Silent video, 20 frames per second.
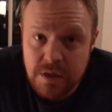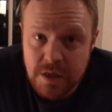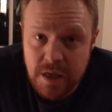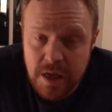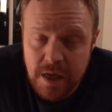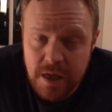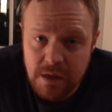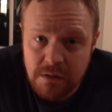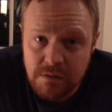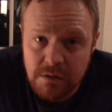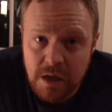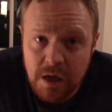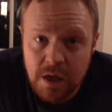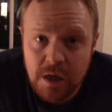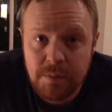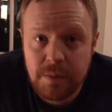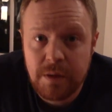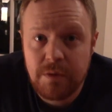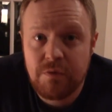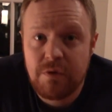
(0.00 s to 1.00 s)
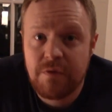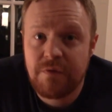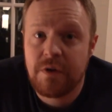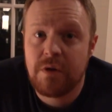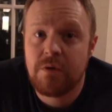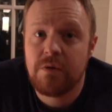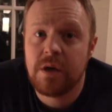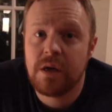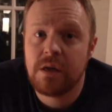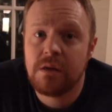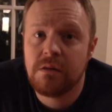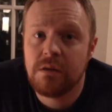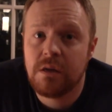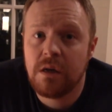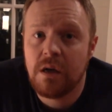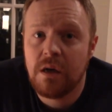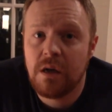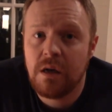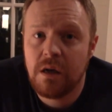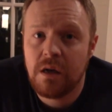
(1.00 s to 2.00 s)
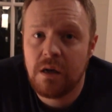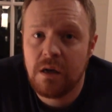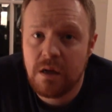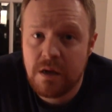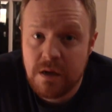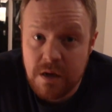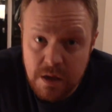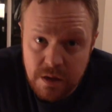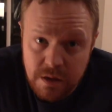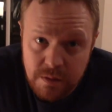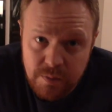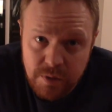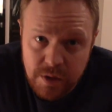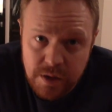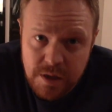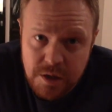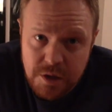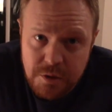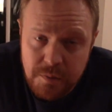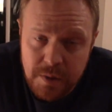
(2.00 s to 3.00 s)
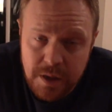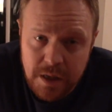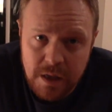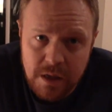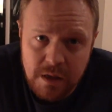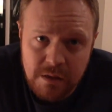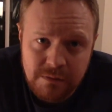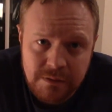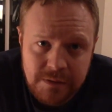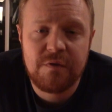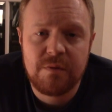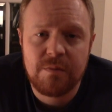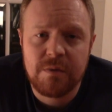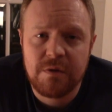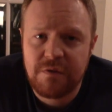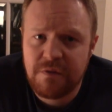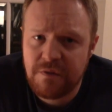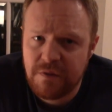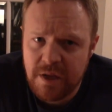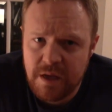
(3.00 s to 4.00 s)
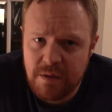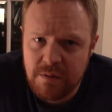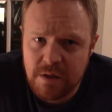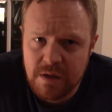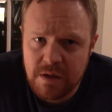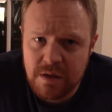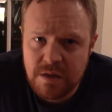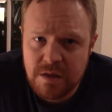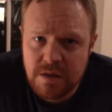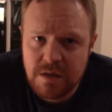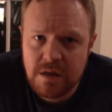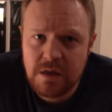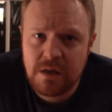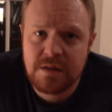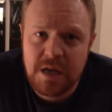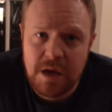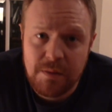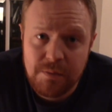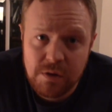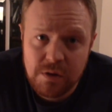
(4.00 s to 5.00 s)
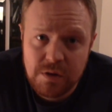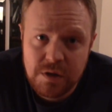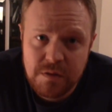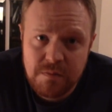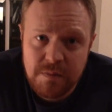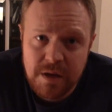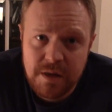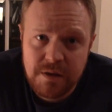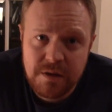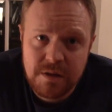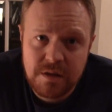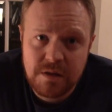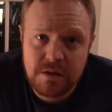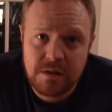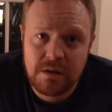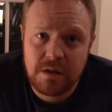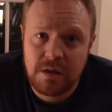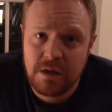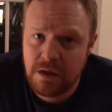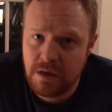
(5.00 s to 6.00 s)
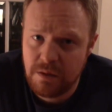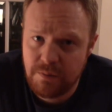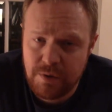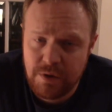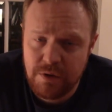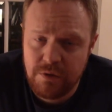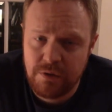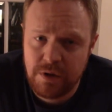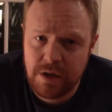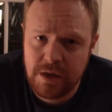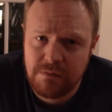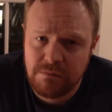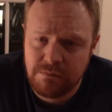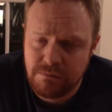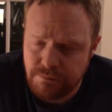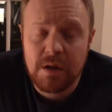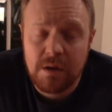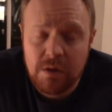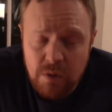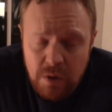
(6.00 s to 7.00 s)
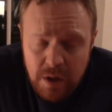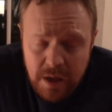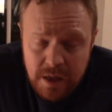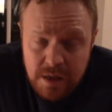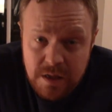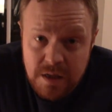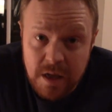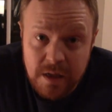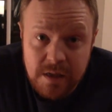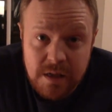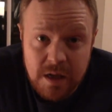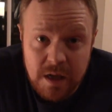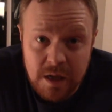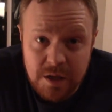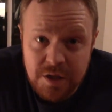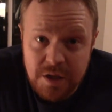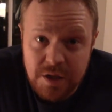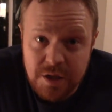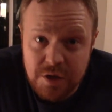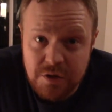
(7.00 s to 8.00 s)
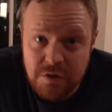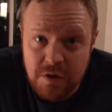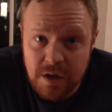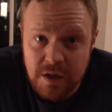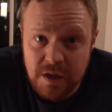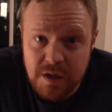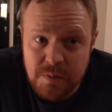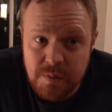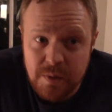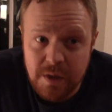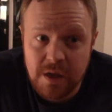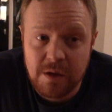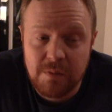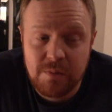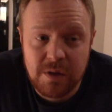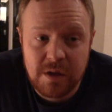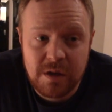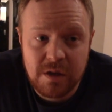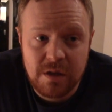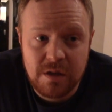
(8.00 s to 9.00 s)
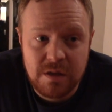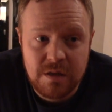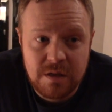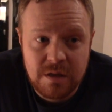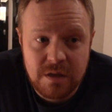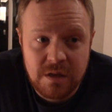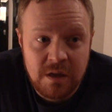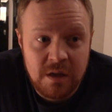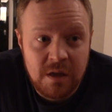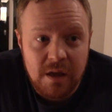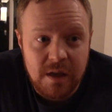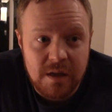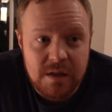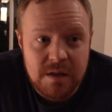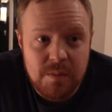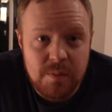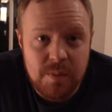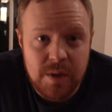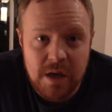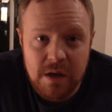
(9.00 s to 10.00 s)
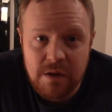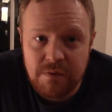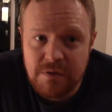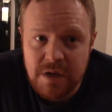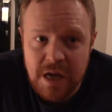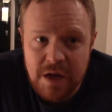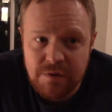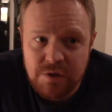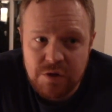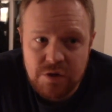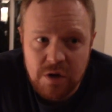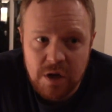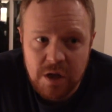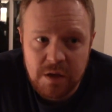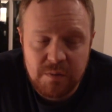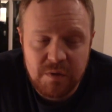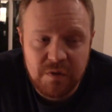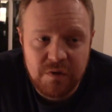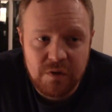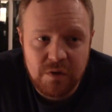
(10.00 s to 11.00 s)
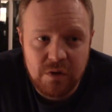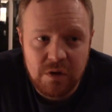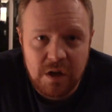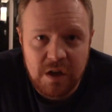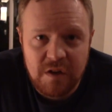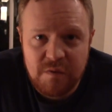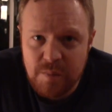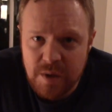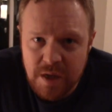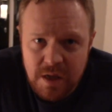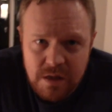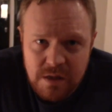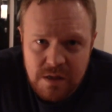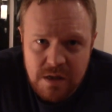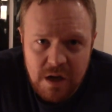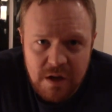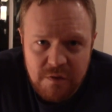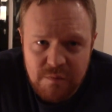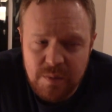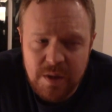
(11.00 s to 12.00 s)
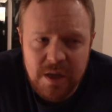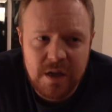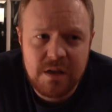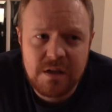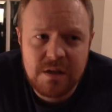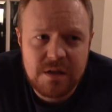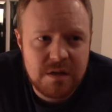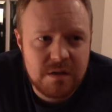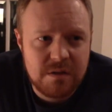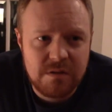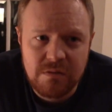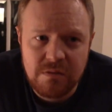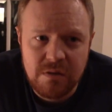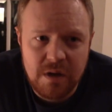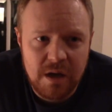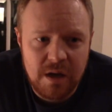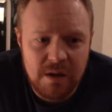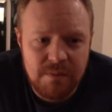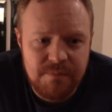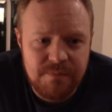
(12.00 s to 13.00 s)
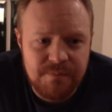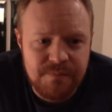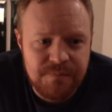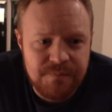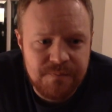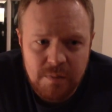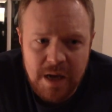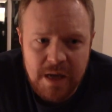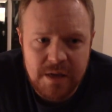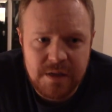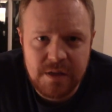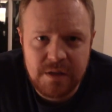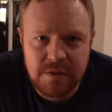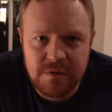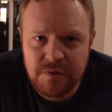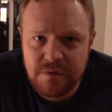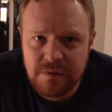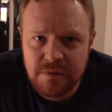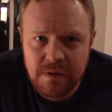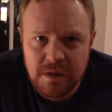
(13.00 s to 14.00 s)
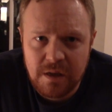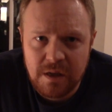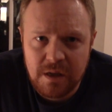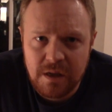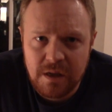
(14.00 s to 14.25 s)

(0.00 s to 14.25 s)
today I'm going to be reviewing another British beer from the famous Samuel Smith's brewery. I'm quite excited actually to try this beer because it's a beer I've never tried before. I've been into plenty of